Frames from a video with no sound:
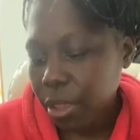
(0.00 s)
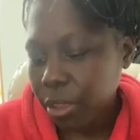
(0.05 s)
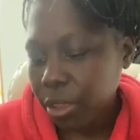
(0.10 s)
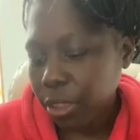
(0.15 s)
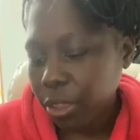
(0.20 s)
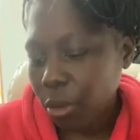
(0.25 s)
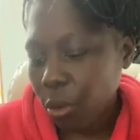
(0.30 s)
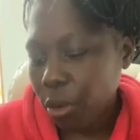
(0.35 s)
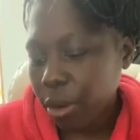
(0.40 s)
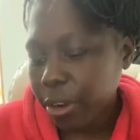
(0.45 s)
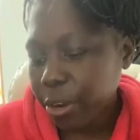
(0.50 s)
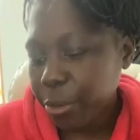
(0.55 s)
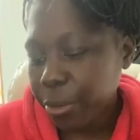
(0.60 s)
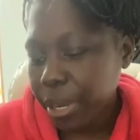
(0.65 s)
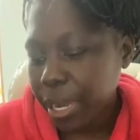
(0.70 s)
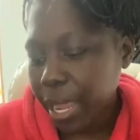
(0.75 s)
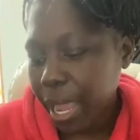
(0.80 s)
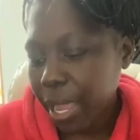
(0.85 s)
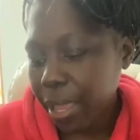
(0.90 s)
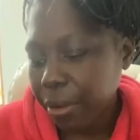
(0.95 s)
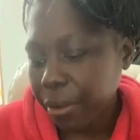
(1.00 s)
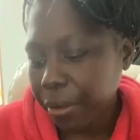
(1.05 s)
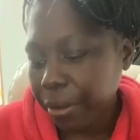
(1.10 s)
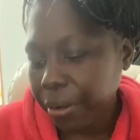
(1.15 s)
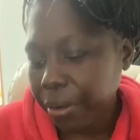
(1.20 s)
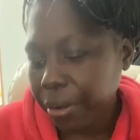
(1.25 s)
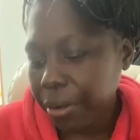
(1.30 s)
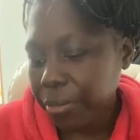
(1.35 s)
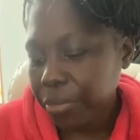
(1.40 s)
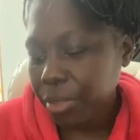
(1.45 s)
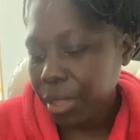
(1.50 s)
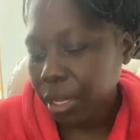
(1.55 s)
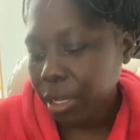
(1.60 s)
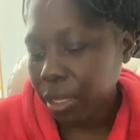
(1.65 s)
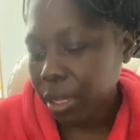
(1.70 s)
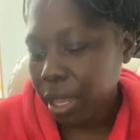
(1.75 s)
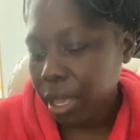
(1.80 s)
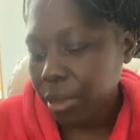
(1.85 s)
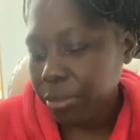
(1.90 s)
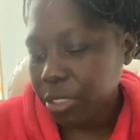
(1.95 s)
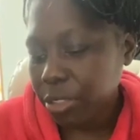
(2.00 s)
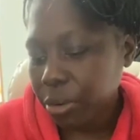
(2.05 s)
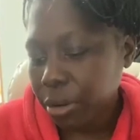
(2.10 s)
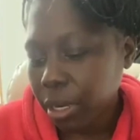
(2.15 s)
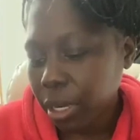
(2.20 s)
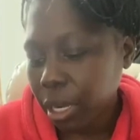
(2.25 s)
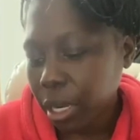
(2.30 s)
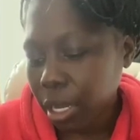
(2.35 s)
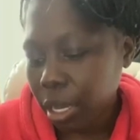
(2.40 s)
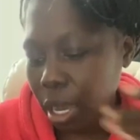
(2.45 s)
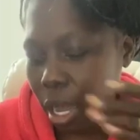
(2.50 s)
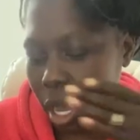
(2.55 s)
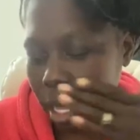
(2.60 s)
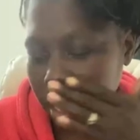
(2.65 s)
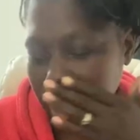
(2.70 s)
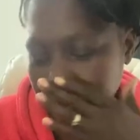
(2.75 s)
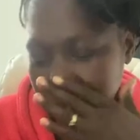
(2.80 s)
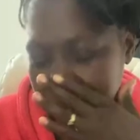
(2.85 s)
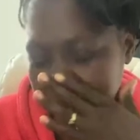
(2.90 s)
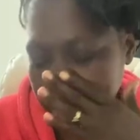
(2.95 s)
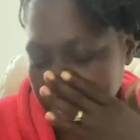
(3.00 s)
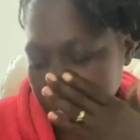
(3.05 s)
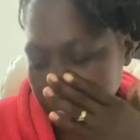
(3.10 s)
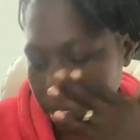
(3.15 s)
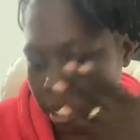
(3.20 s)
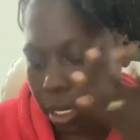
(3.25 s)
Your creator loves you unconditionally.